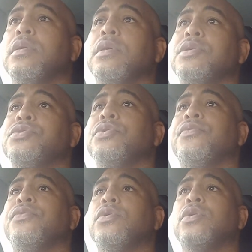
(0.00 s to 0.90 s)
because you're a
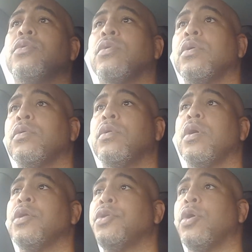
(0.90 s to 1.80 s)
full grown
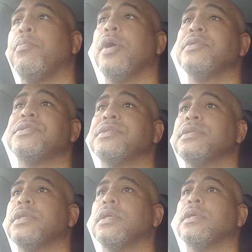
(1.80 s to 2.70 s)
adult person.
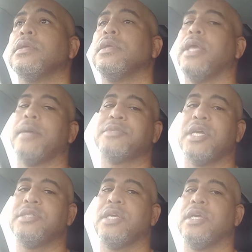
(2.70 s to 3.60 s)
Yeah, I'm
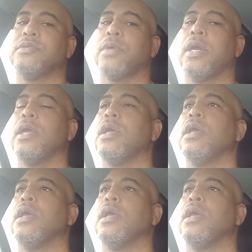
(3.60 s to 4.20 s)
changing gears, right?